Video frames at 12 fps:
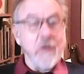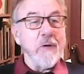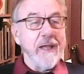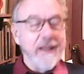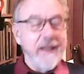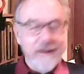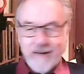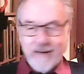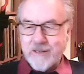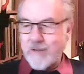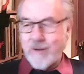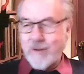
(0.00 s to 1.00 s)
here? And I
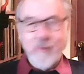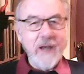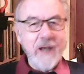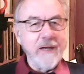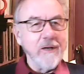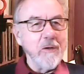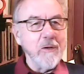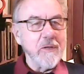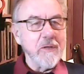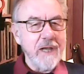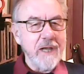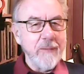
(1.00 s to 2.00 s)
said, well, I'm waiting to do
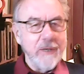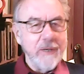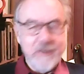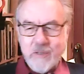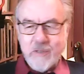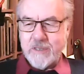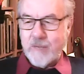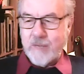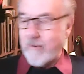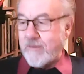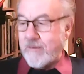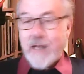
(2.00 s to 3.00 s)
the segment. She said,
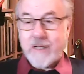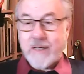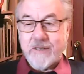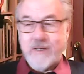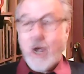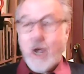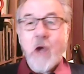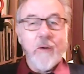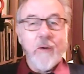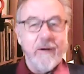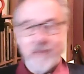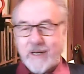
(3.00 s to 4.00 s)
We've done it.
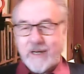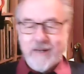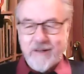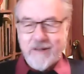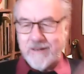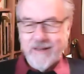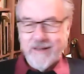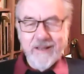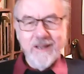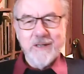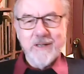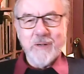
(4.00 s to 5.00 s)
Go. I've got to get on.
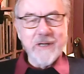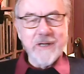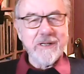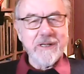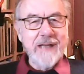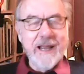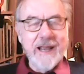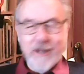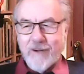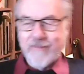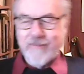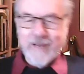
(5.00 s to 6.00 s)
So I slunk
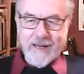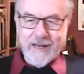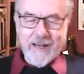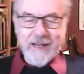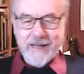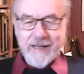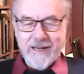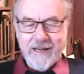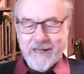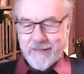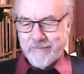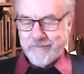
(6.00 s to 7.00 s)
off feeling like an
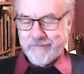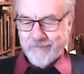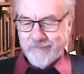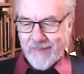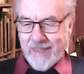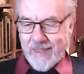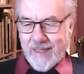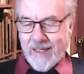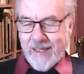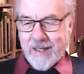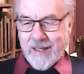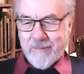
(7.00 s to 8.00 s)
idiot.
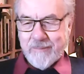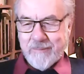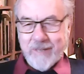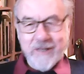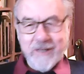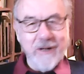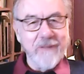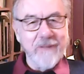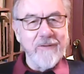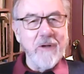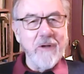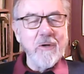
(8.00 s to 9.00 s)
Um, but got a
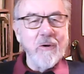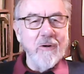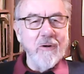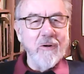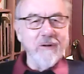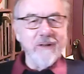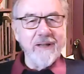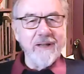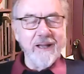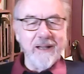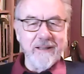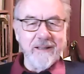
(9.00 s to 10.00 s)
phone call
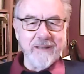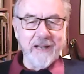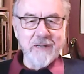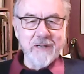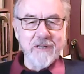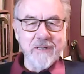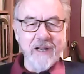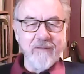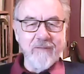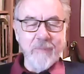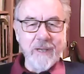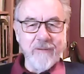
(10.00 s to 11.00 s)
uh, the next day
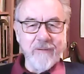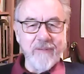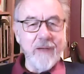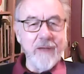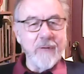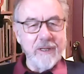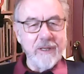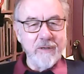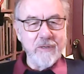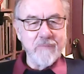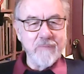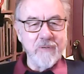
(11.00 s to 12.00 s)
from Ian Fairweather,
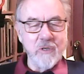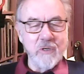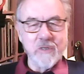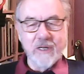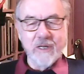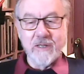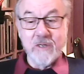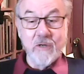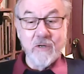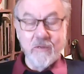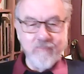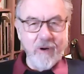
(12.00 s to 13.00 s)
who is producing this
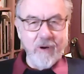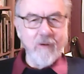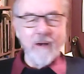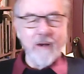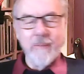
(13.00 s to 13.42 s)
new program,